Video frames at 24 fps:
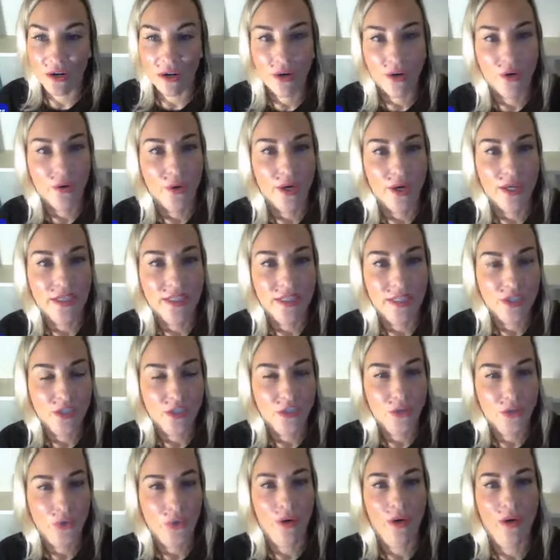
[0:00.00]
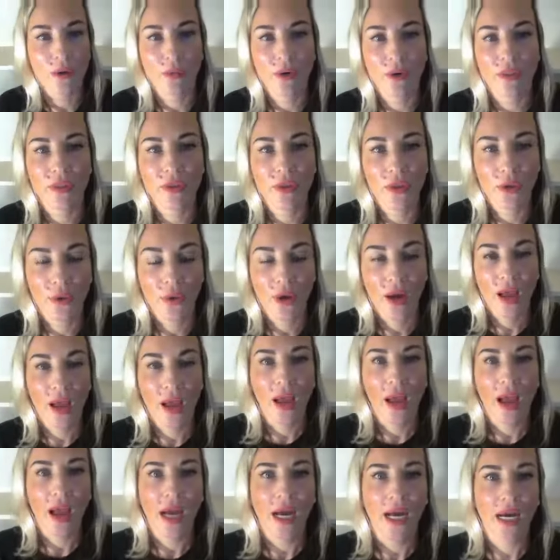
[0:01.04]
a crazy story with you.
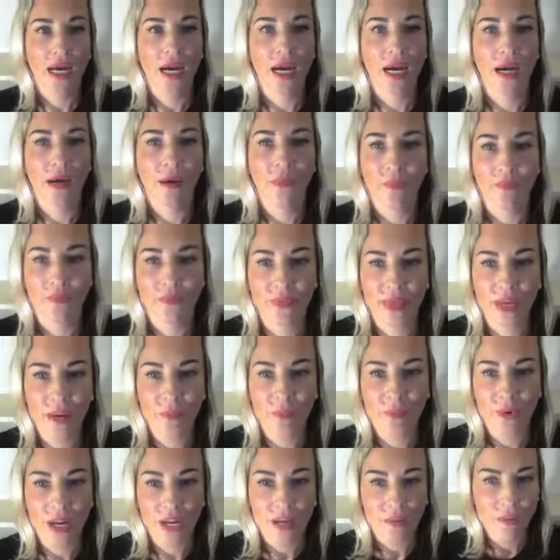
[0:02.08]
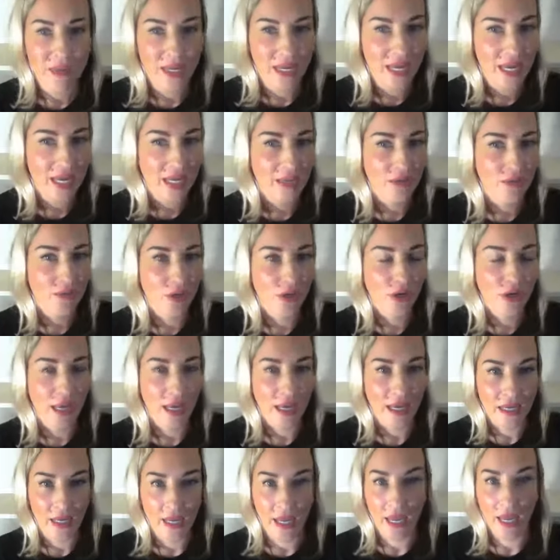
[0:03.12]
Um, they bring me in and they're
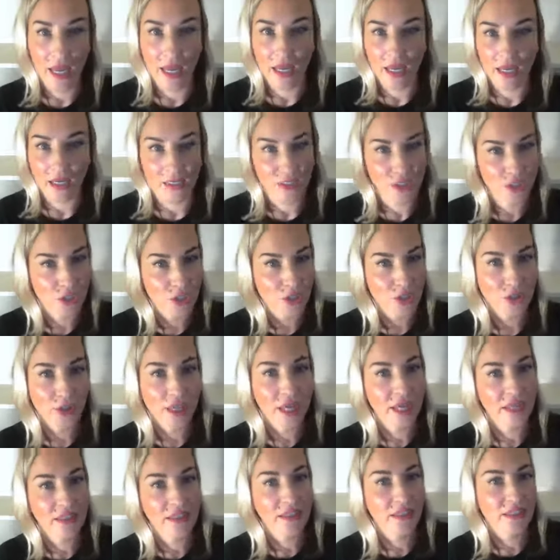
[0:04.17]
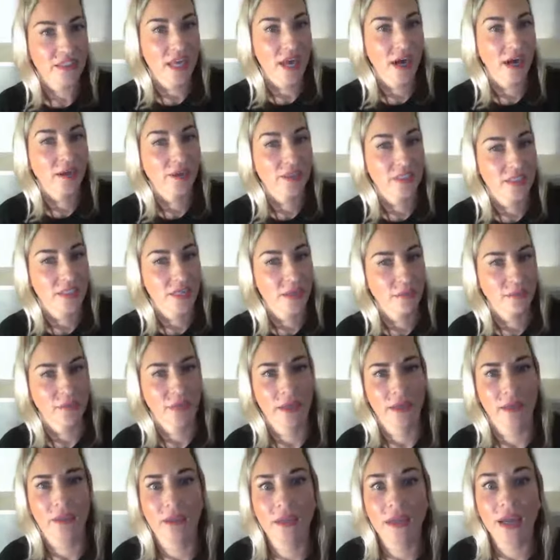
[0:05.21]
like, "Hey, do you like this house?" And I'm
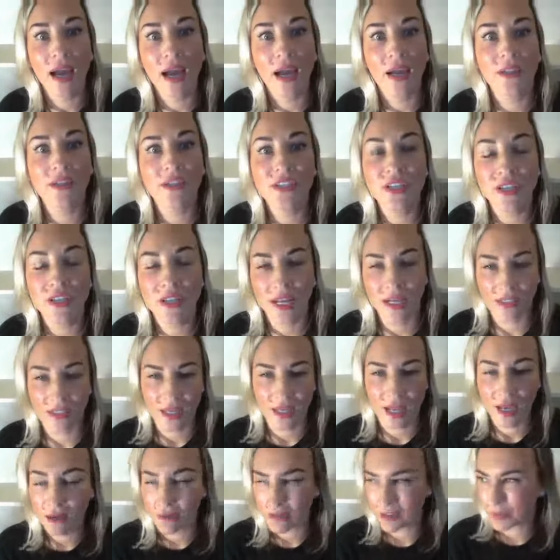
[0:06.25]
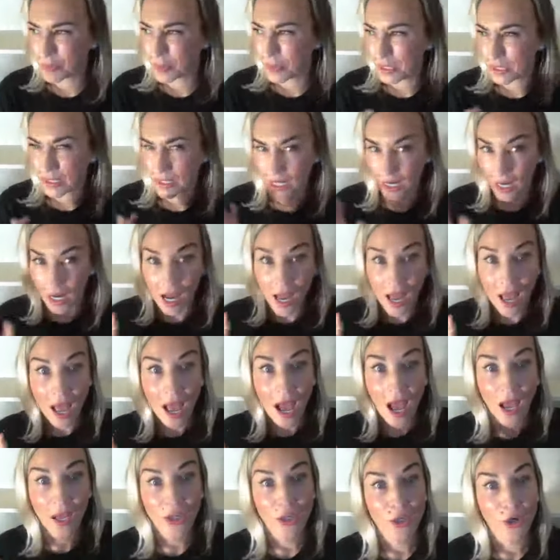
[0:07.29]
like, "Yeah, it's a nice house, but uh,
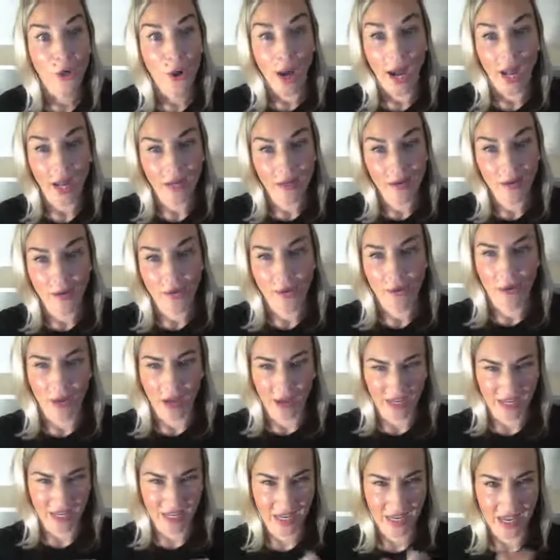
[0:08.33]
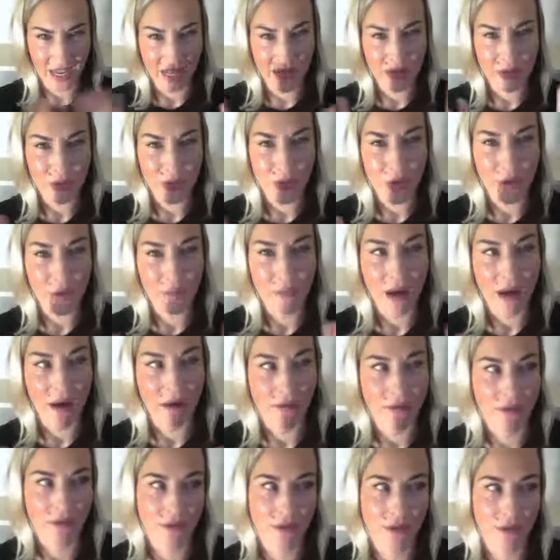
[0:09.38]
you know, I don't know, I can't, I don't know
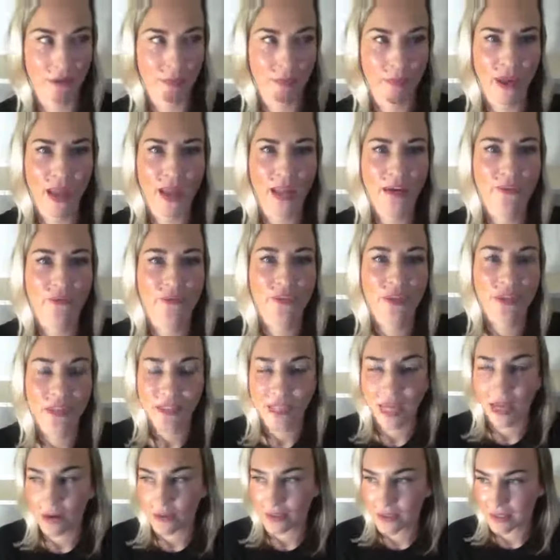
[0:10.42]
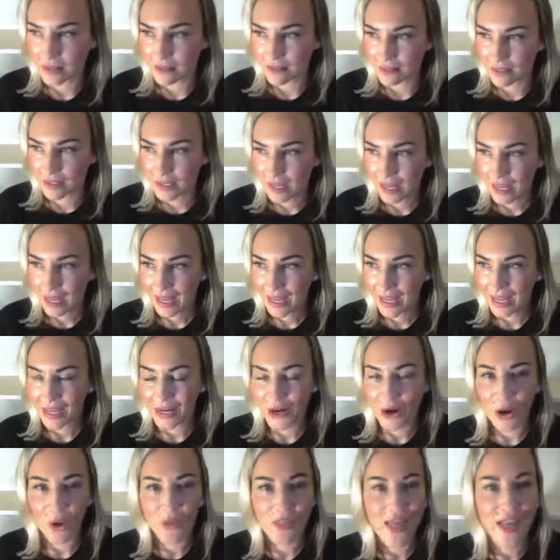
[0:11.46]
about you know paying for this house and and
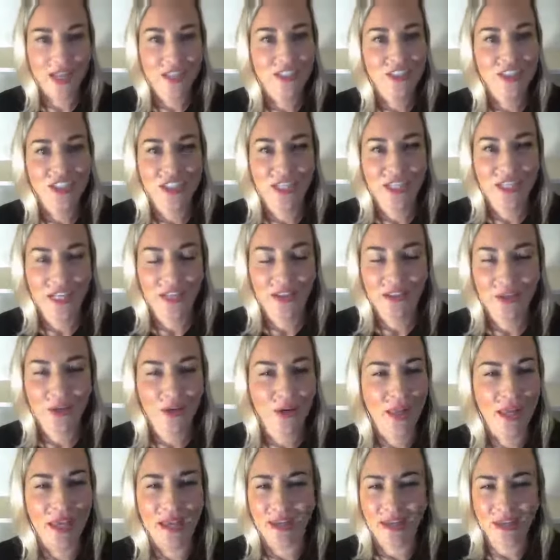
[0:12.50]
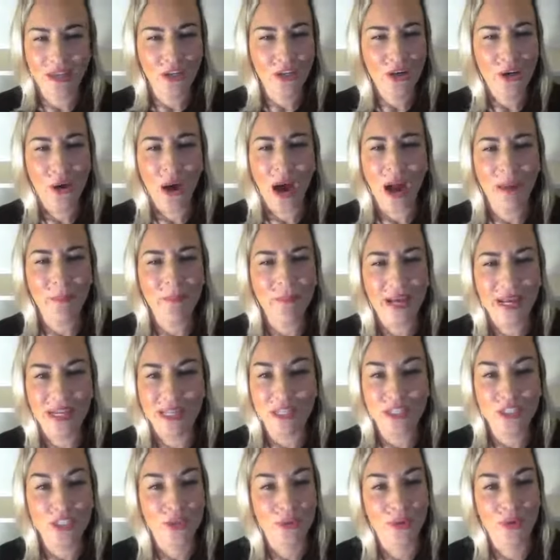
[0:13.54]
all that." And she and they're like, "You know, I'm not
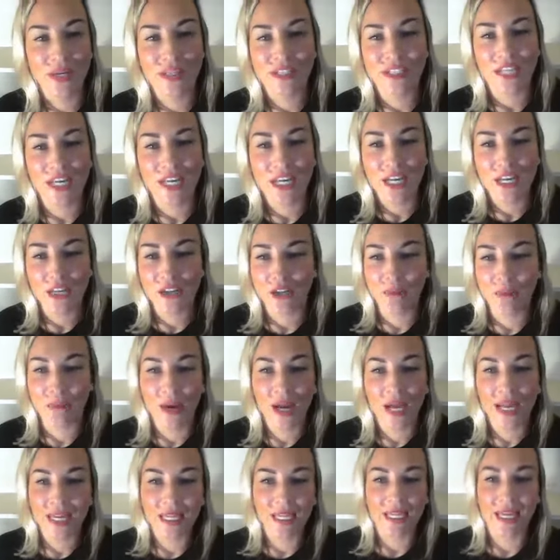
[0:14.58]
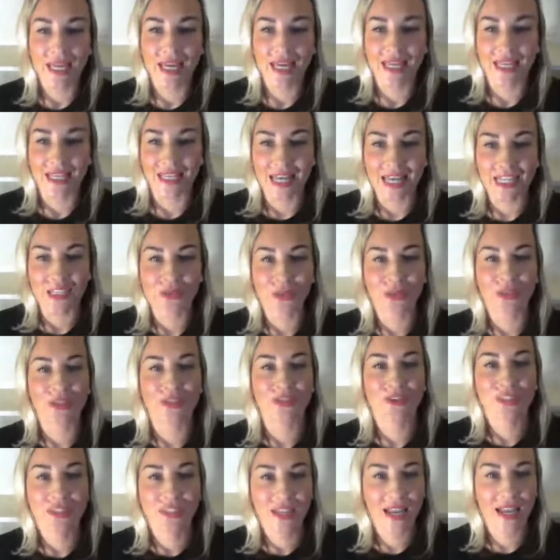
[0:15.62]
interested in your money, lady." That's what they're
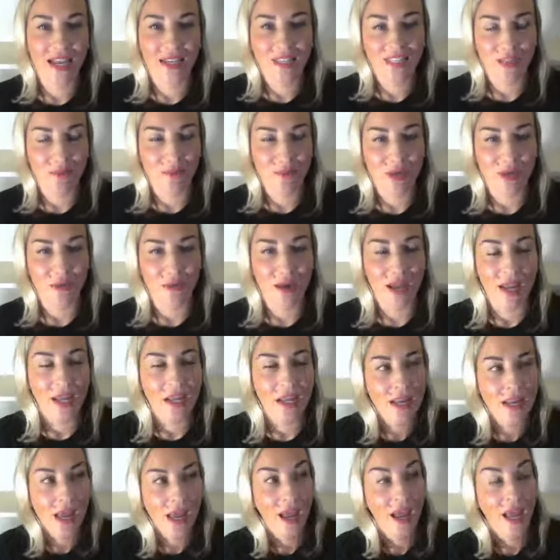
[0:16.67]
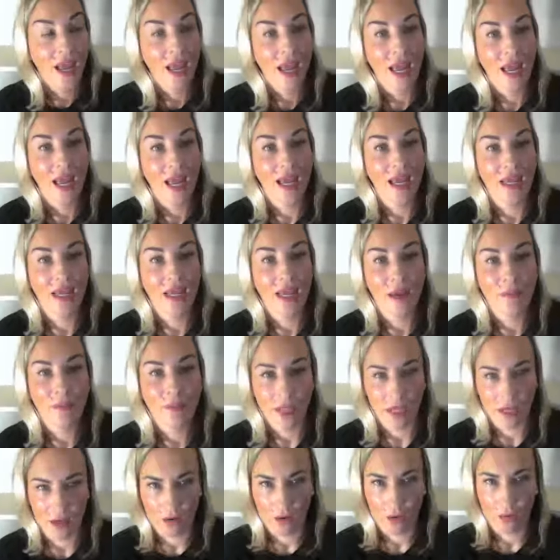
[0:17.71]
saying to me, right? And I'm
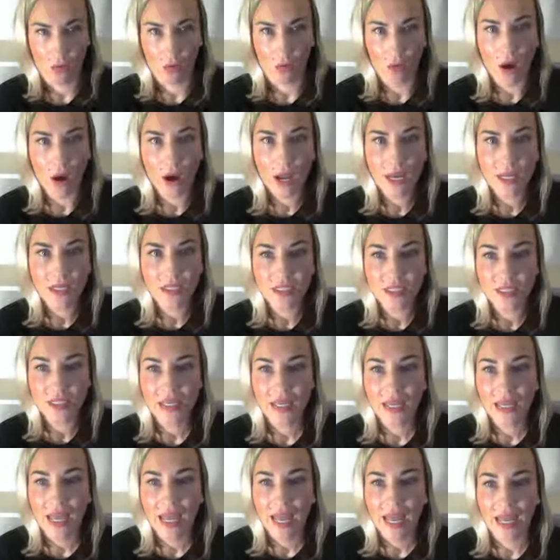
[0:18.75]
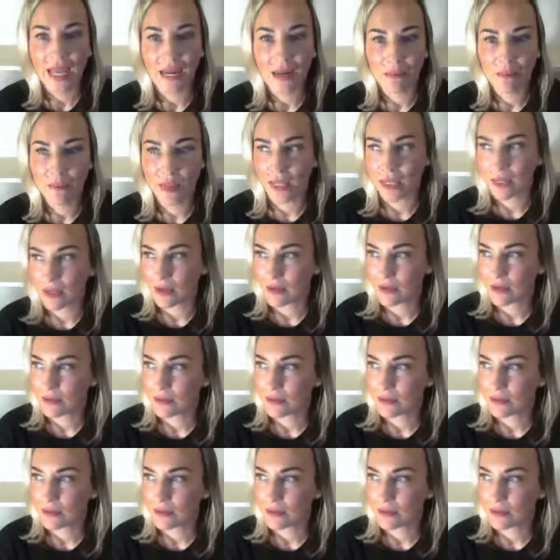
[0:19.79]
like, "What?" And I'm like,